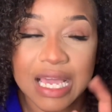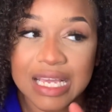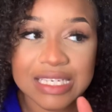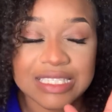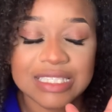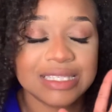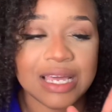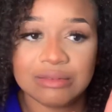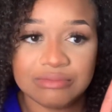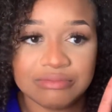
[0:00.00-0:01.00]
it's just not
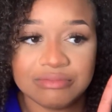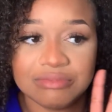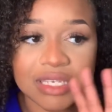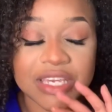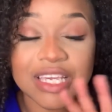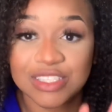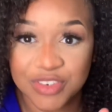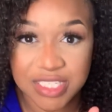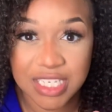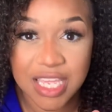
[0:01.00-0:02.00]
it gets
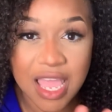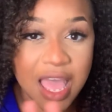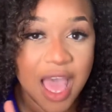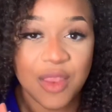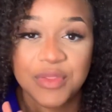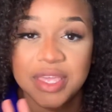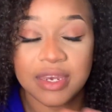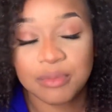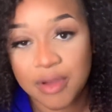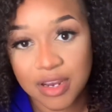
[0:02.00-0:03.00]
frizzy. I don't think
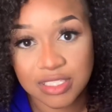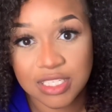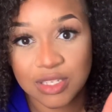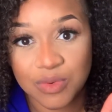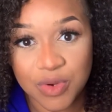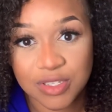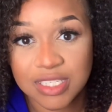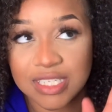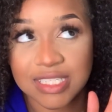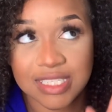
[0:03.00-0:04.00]
any products in the world
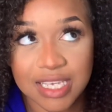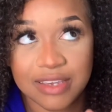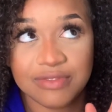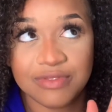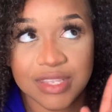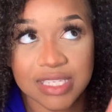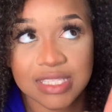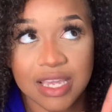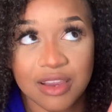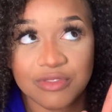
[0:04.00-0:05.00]
can save this
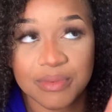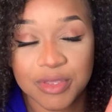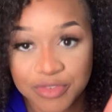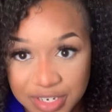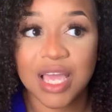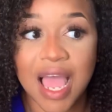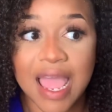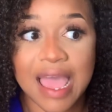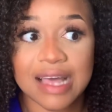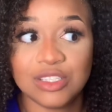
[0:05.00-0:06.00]
hair from the frizz. I
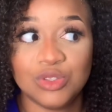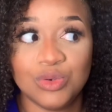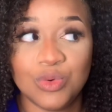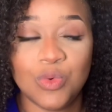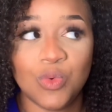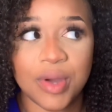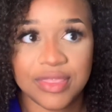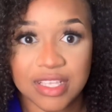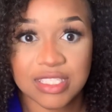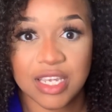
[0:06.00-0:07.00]
had to wet
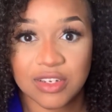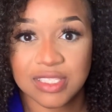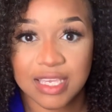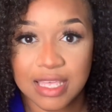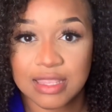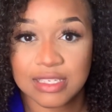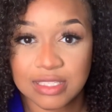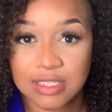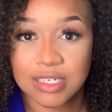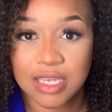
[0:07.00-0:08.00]
this hair to get this
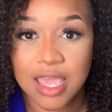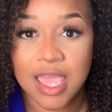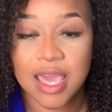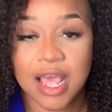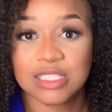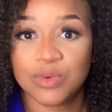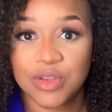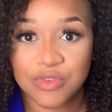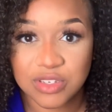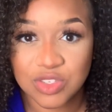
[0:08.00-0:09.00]
look. I had to
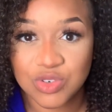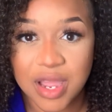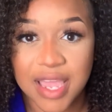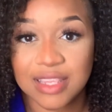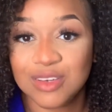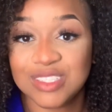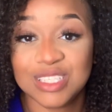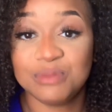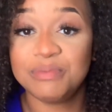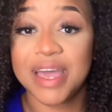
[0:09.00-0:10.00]
wait for it to dry. It looks
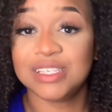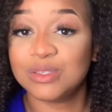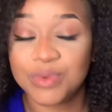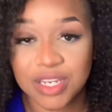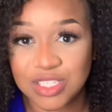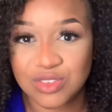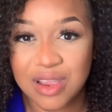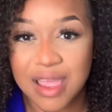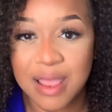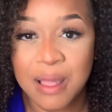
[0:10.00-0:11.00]
its best when it's
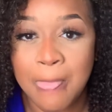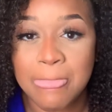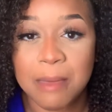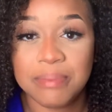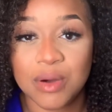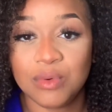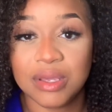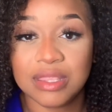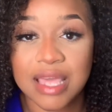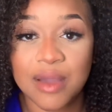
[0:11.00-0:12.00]
dry.
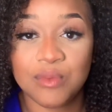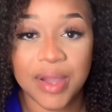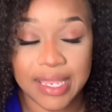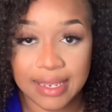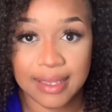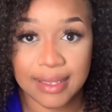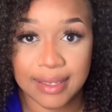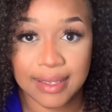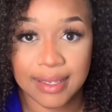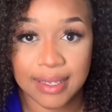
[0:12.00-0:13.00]
But that waiting
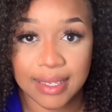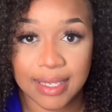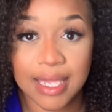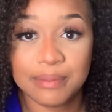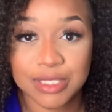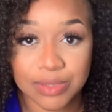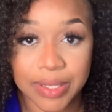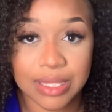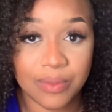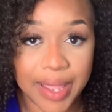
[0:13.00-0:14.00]
in
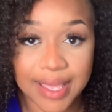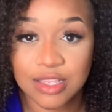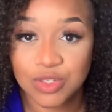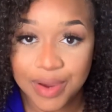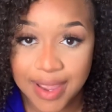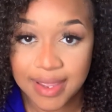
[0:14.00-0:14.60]
between the wet and the dry.